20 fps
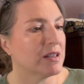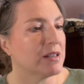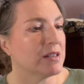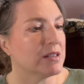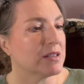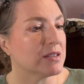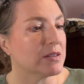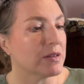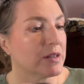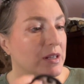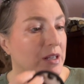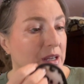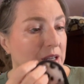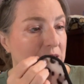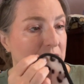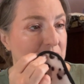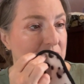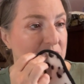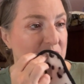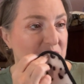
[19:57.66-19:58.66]
So I
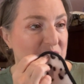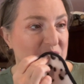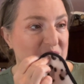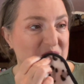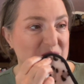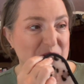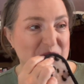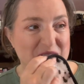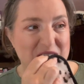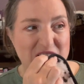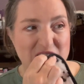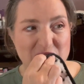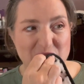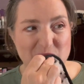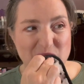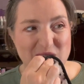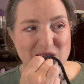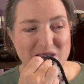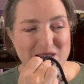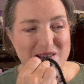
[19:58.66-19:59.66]
like the Supersize
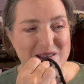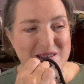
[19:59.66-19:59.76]
Me.